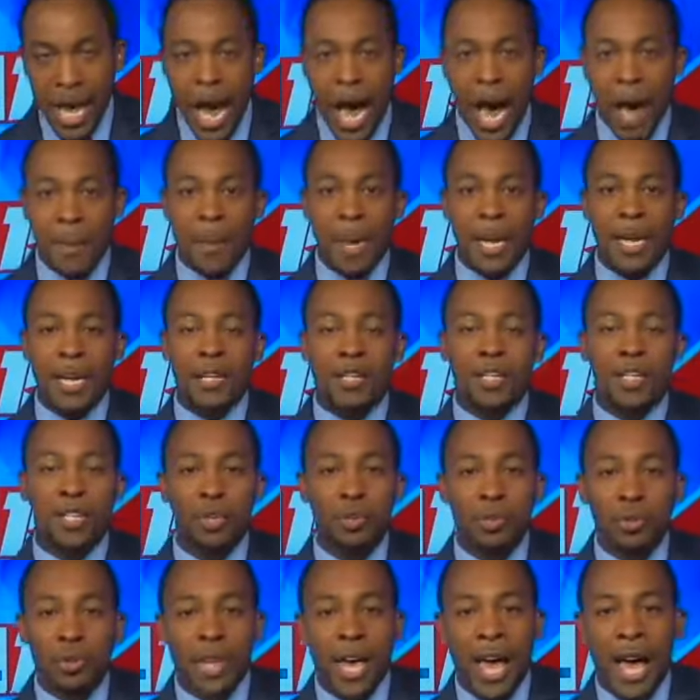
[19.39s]
I mean, in
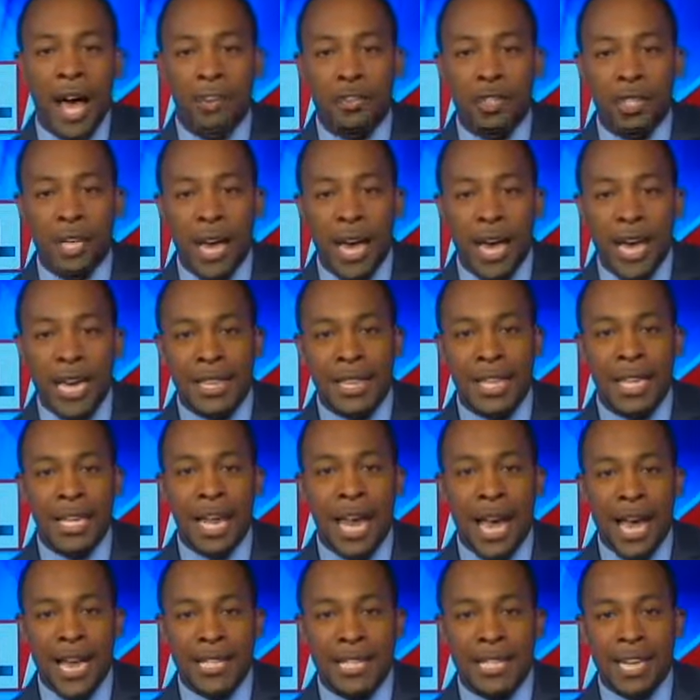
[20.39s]
2008, the
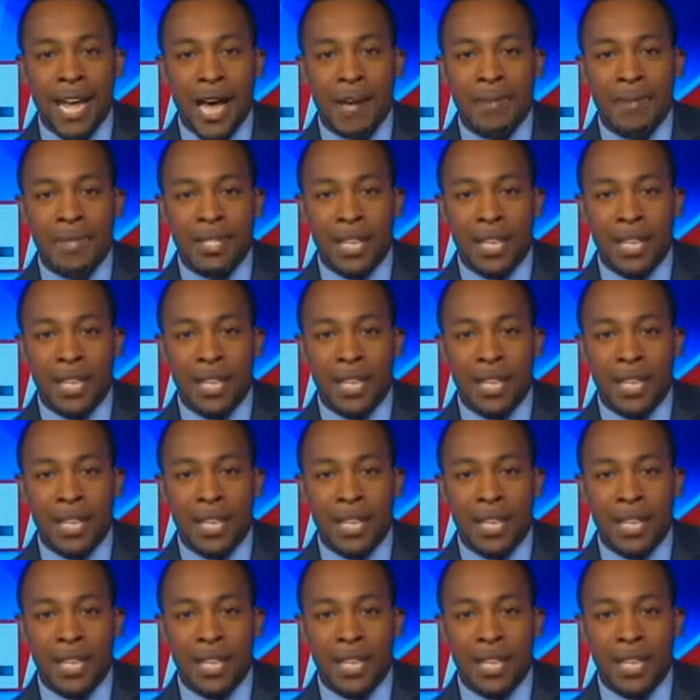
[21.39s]
last time